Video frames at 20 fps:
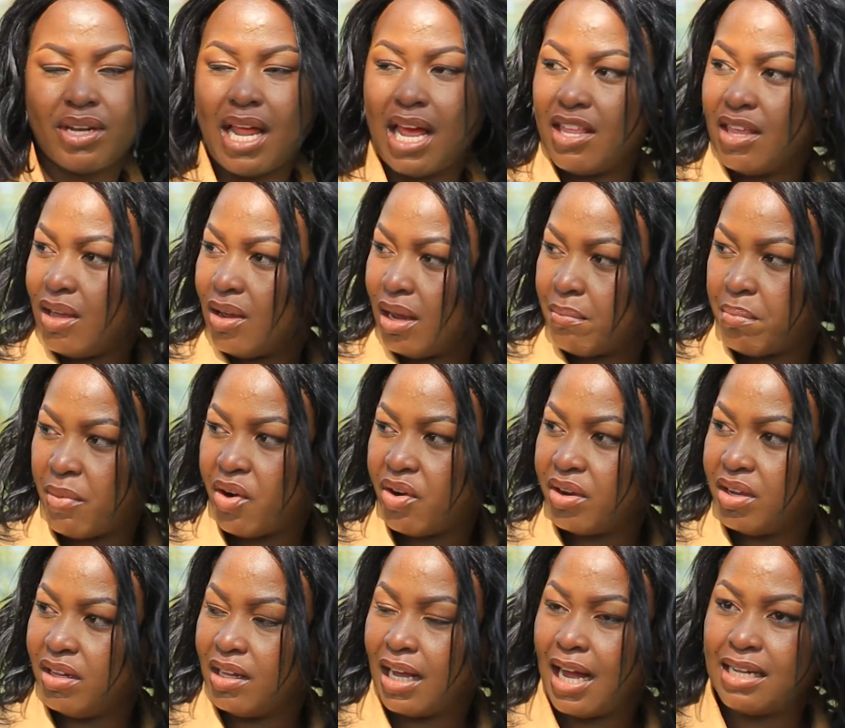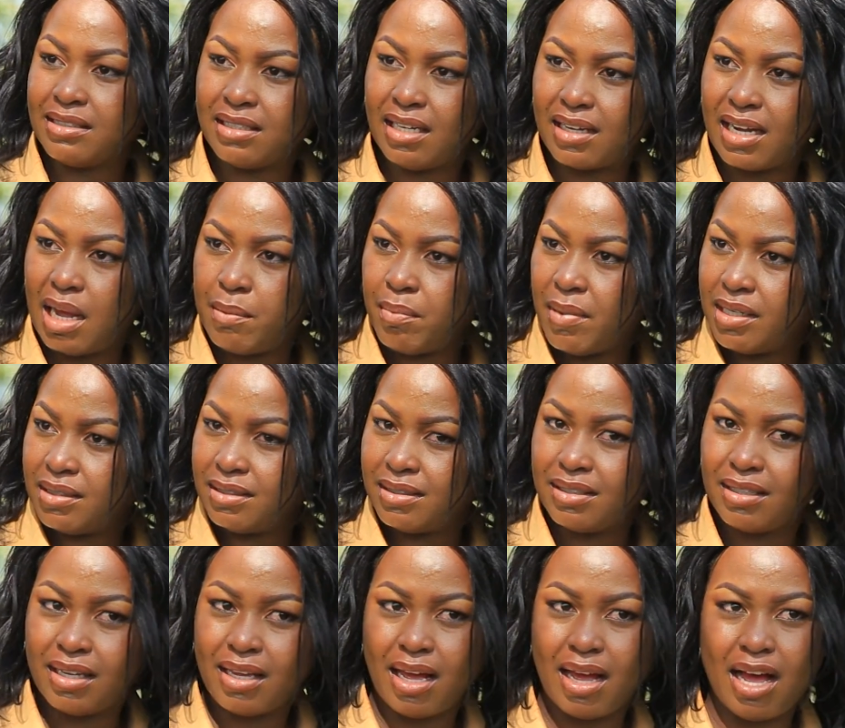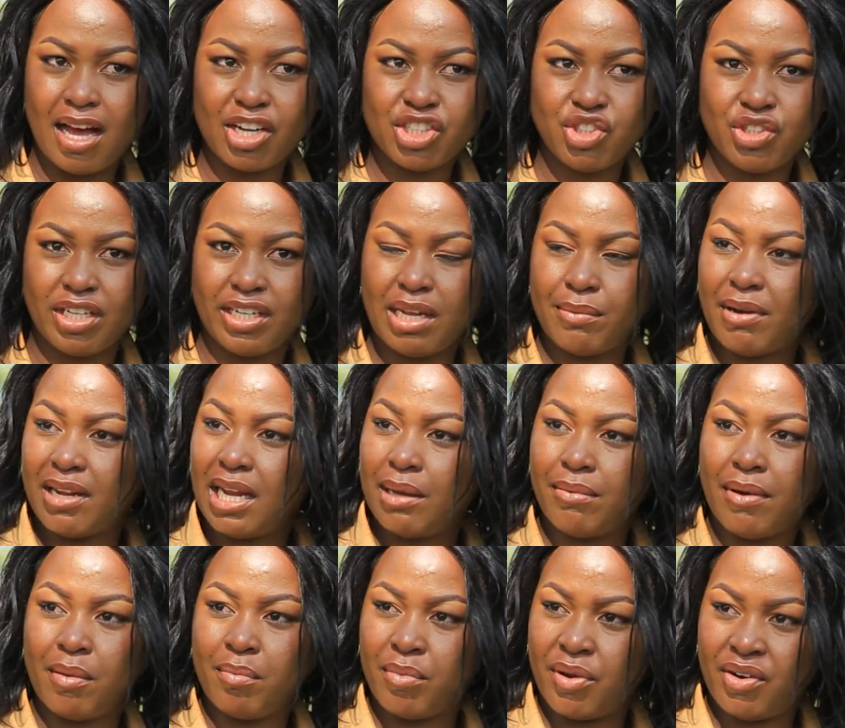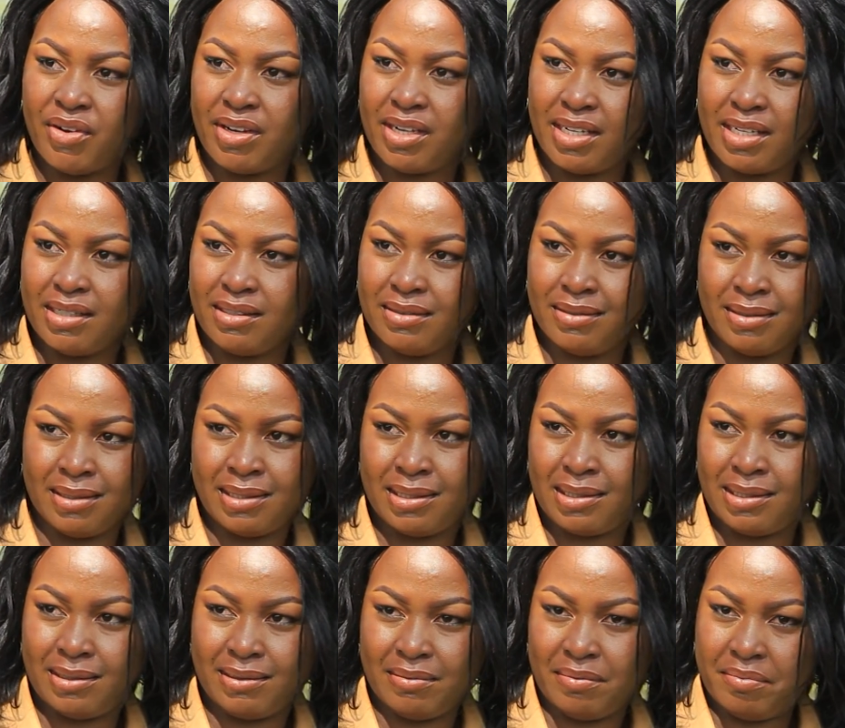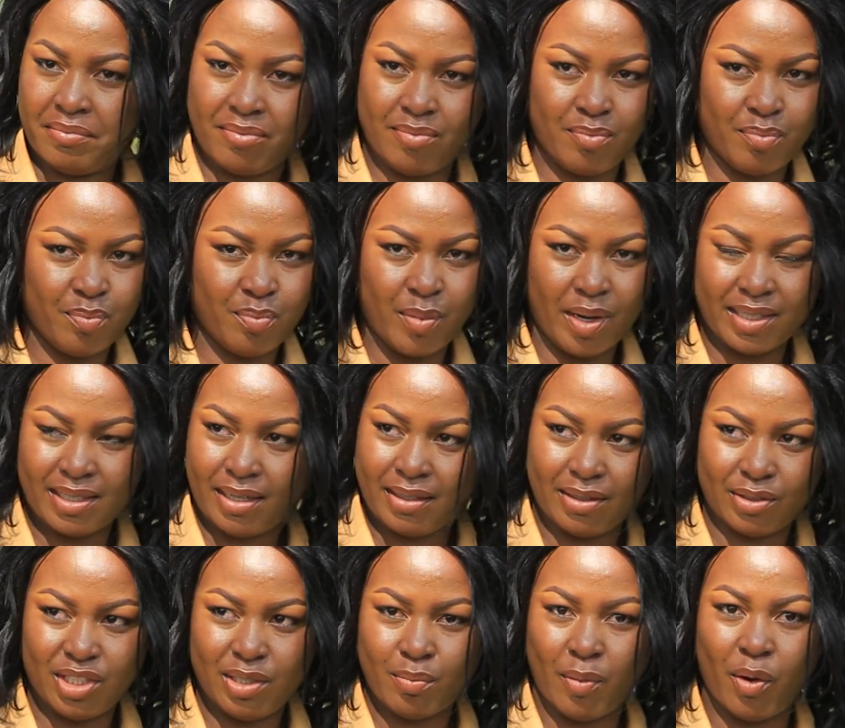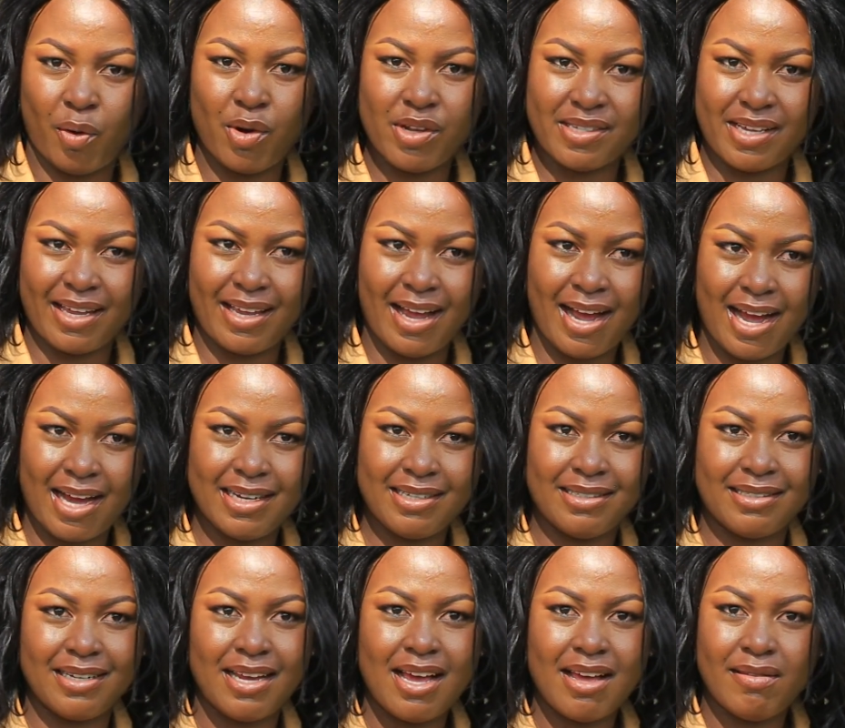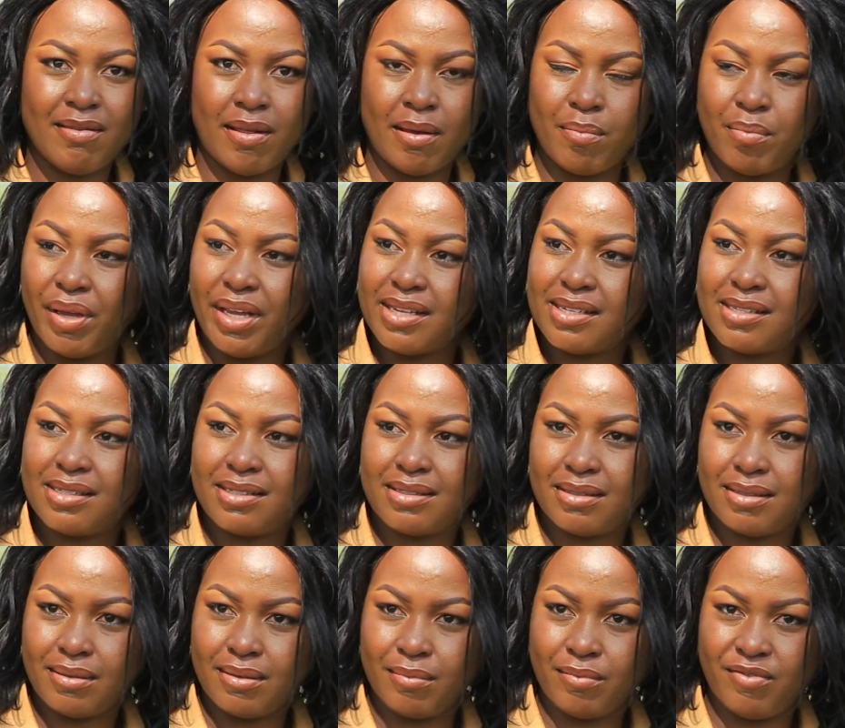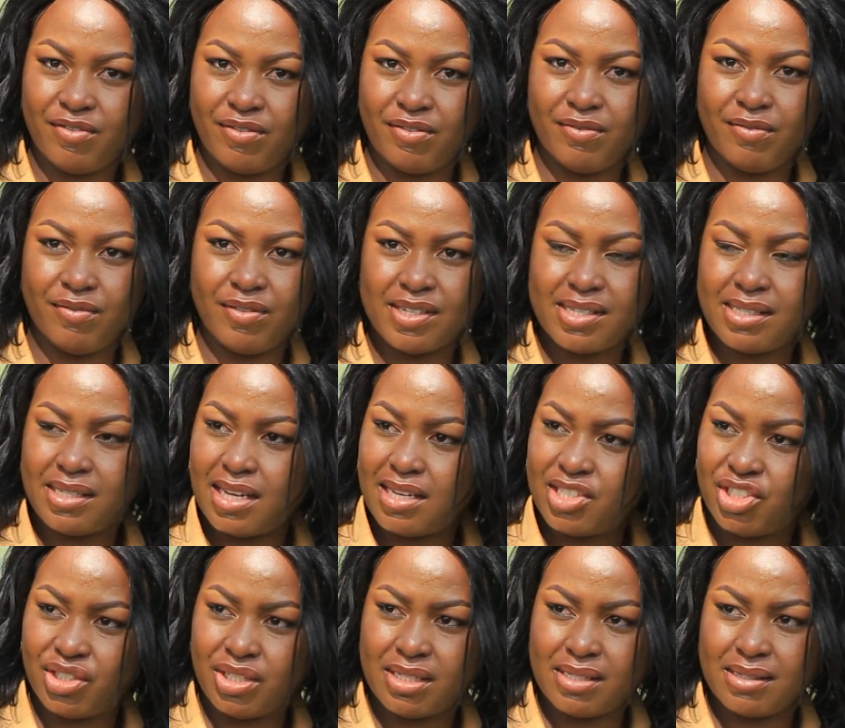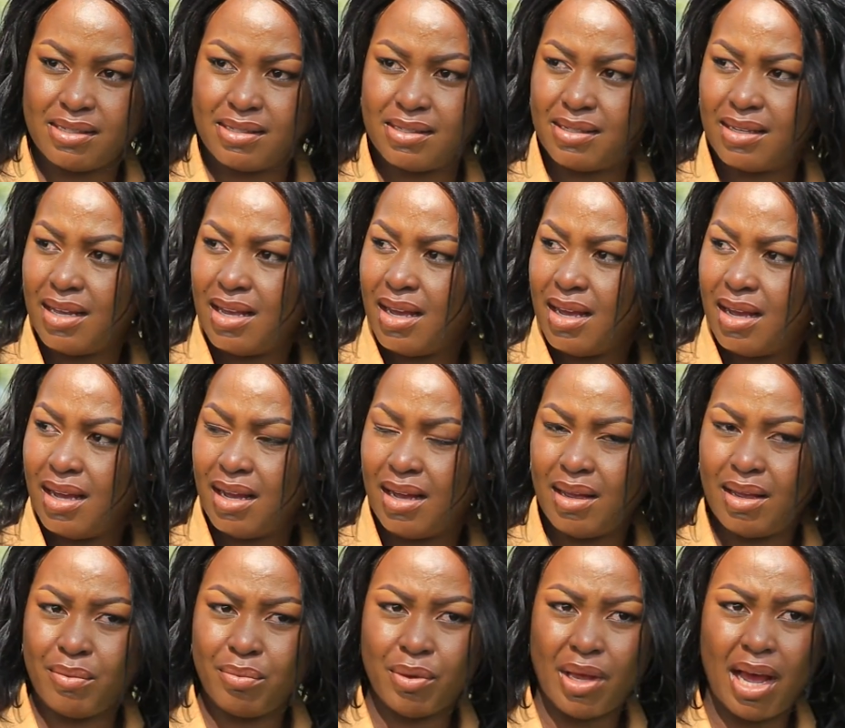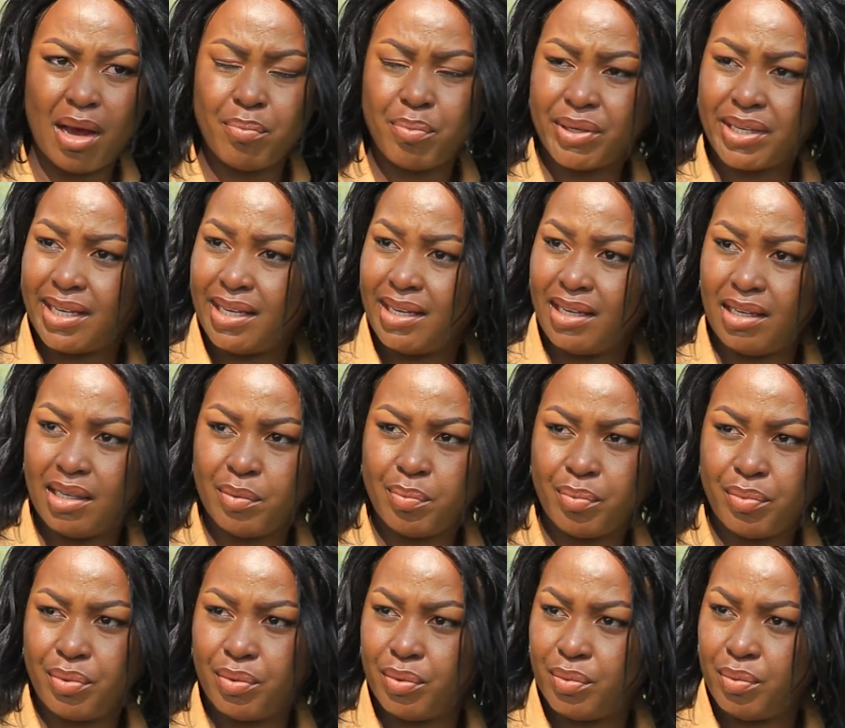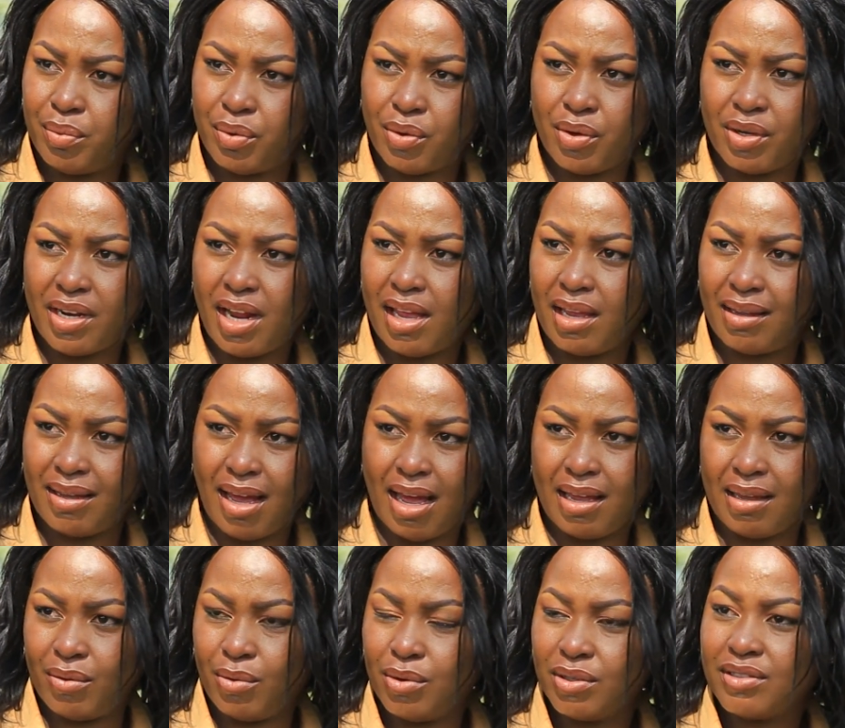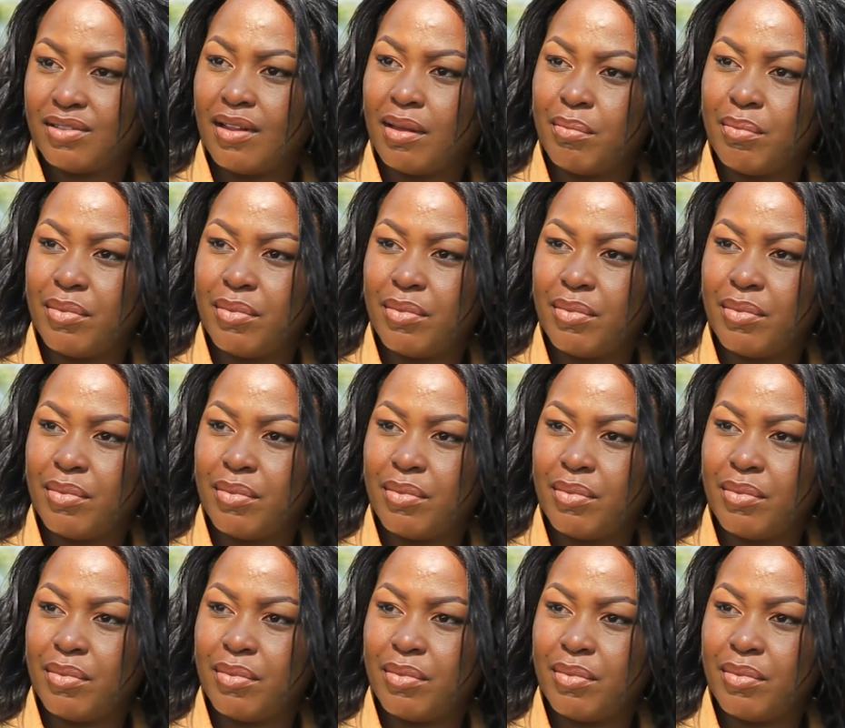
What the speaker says: na Mary Hill kantagamba nti actually naba Mary Hill because I had the best visitations, upkeep, I got the